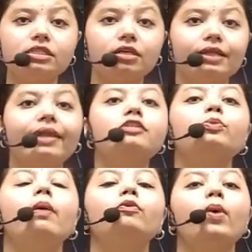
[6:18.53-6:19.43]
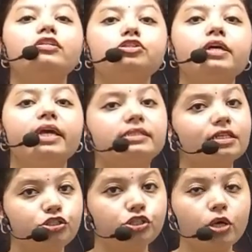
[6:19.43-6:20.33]
That is why I'm questioning. Isn't she
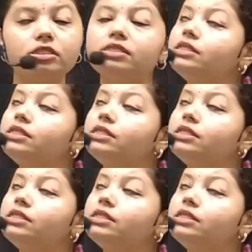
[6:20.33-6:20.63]
your sister?